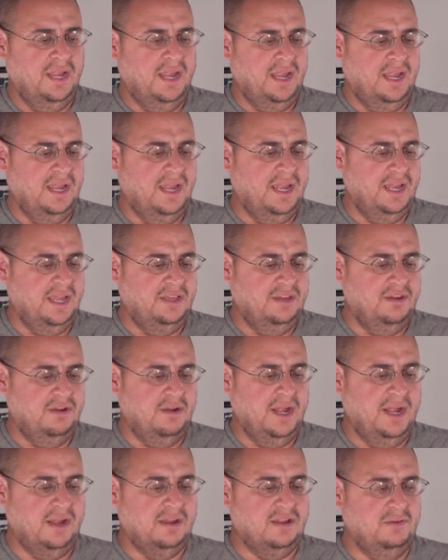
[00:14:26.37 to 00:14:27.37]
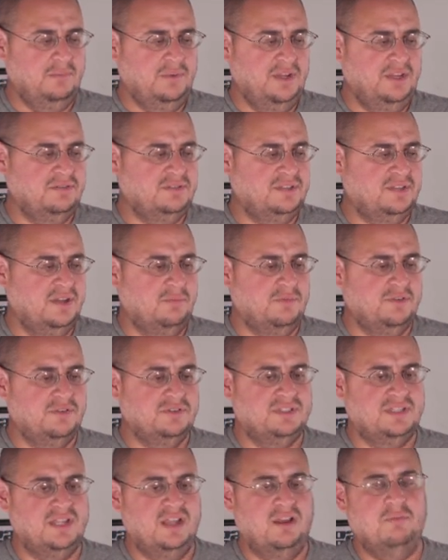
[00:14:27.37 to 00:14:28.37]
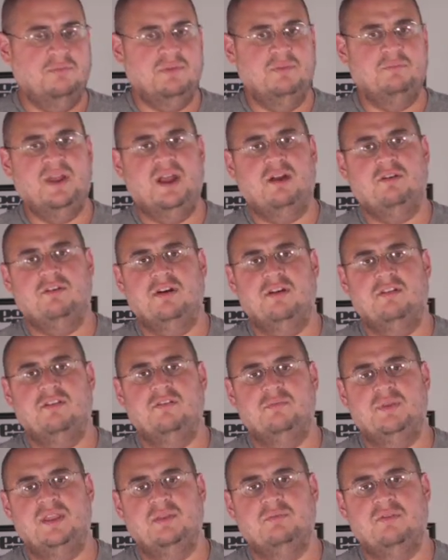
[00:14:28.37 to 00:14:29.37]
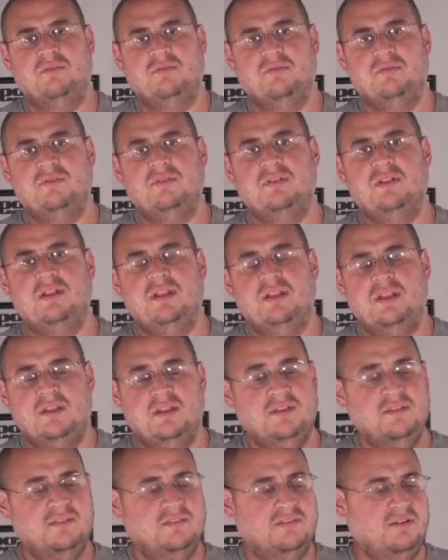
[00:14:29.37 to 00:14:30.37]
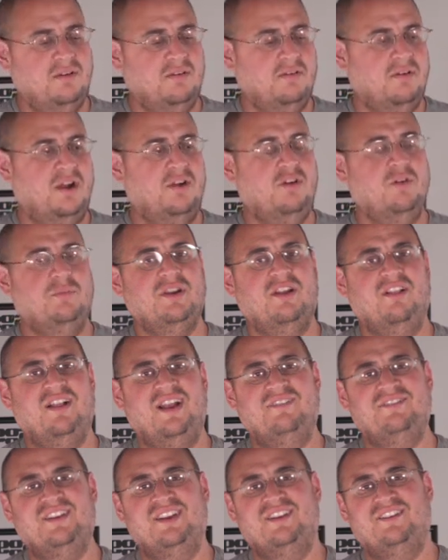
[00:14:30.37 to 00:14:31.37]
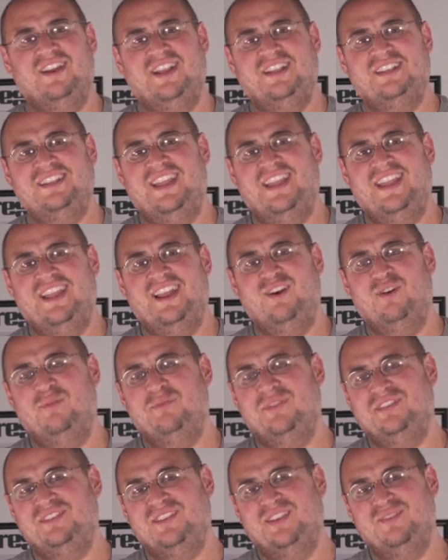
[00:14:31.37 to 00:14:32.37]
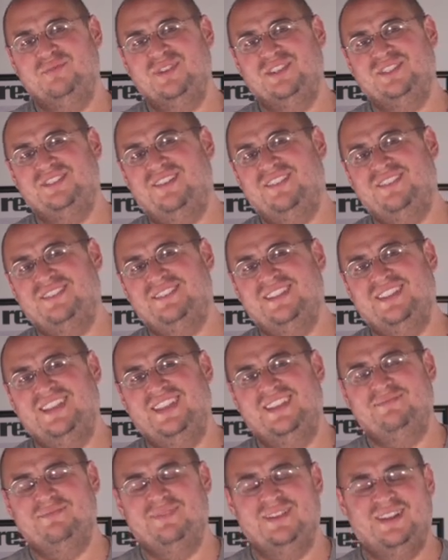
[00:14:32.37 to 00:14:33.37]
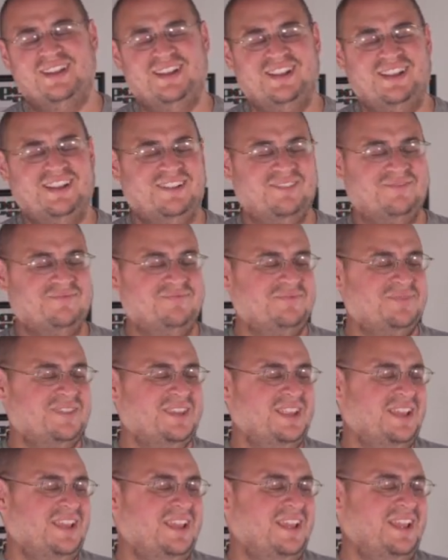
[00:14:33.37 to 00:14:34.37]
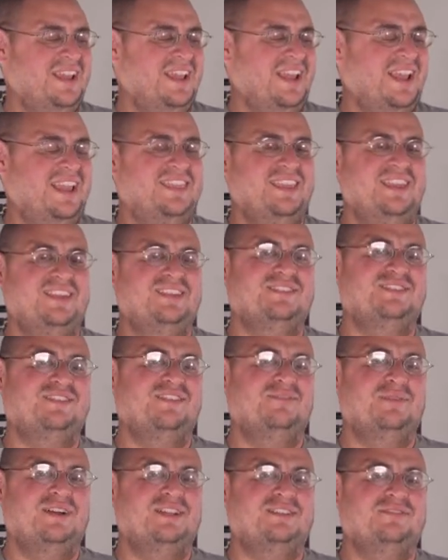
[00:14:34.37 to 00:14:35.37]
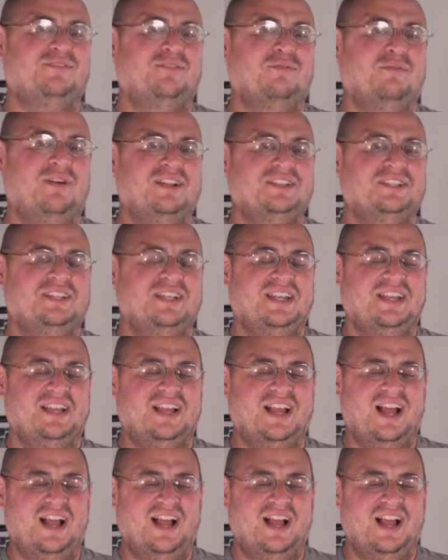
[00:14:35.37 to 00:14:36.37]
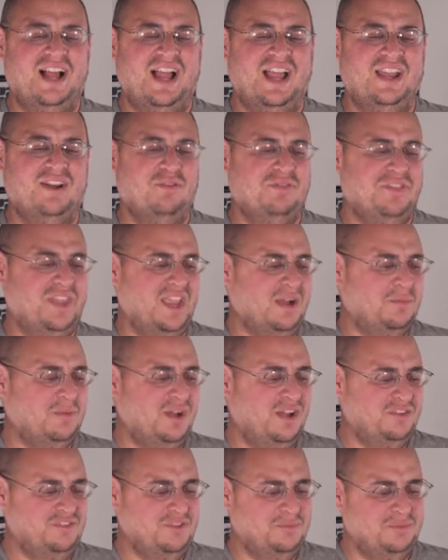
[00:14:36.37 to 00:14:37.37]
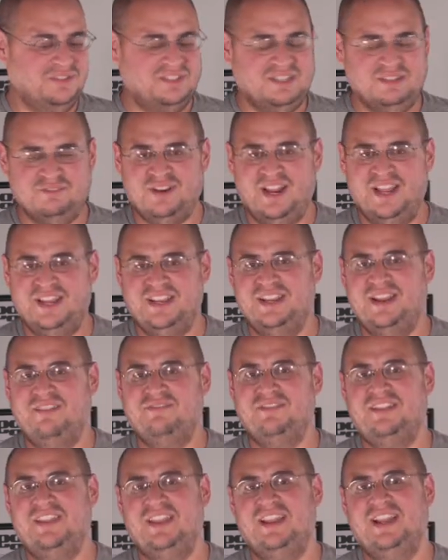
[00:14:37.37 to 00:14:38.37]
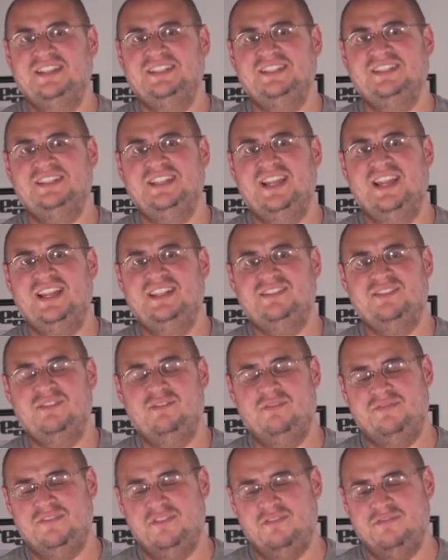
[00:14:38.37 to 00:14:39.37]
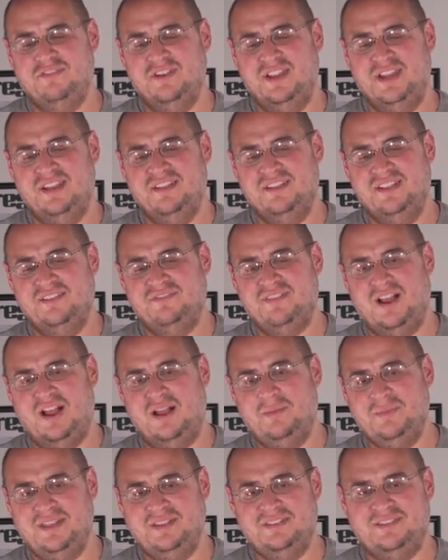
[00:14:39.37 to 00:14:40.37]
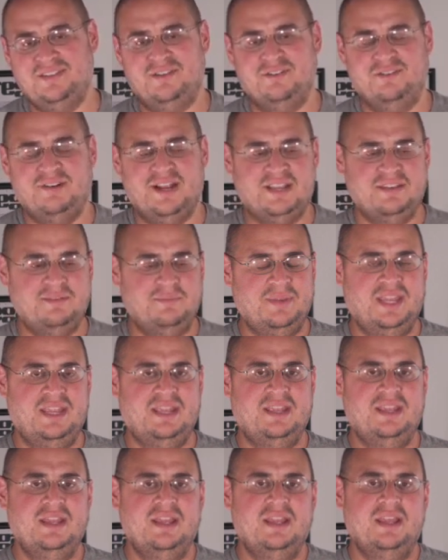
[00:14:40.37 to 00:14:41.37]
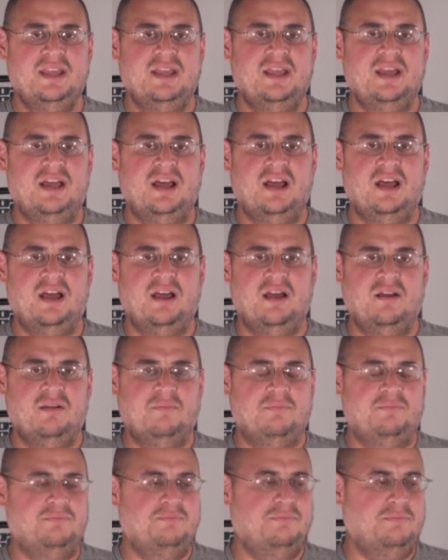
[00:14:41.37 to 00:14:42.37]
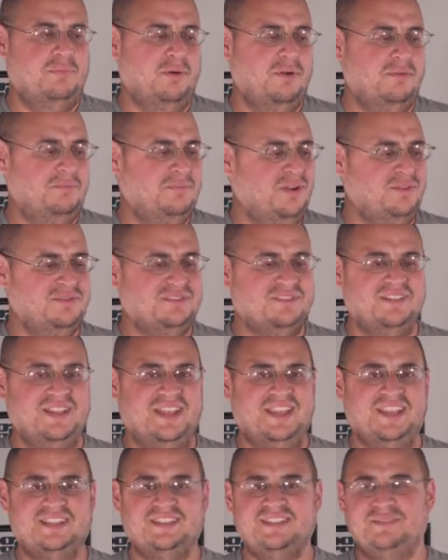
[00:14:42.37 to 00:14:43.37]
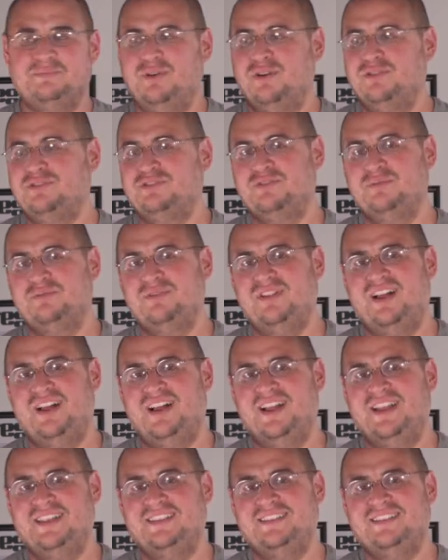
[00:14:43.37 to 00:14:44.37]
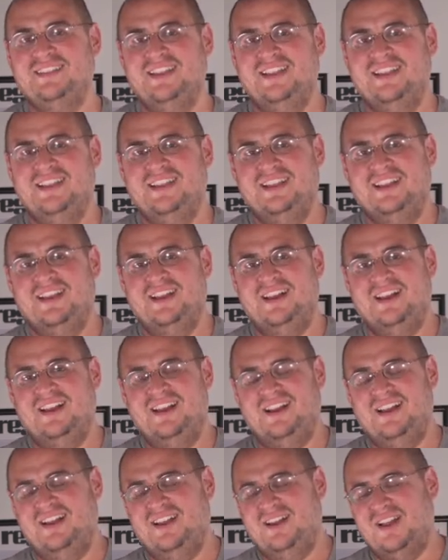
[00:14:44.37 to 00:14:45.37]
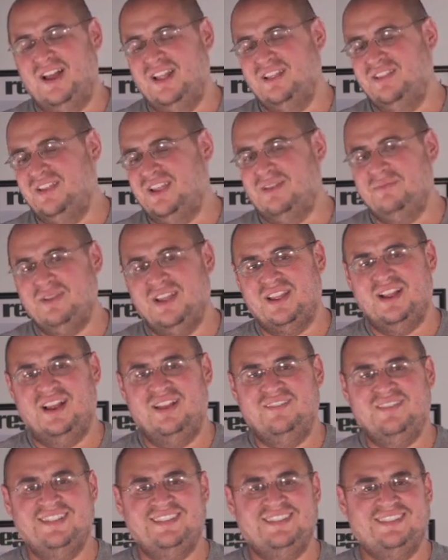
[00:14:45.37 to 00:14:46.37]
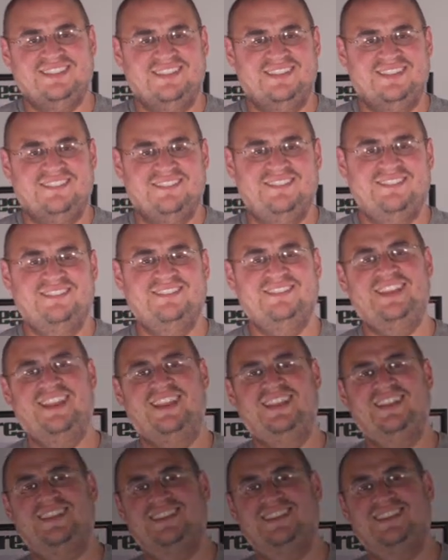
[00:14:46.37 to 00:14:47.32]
And, you know, how can we use numbers to help empower other people? So I hope y'all are having a great day. I hope this didn't put y'all to sleep. And thank you so much for watching. I don't think I'm 100% right in everything I just said. So feel free to leave comments, correct me, post links, post replies. I look at my comments, so take it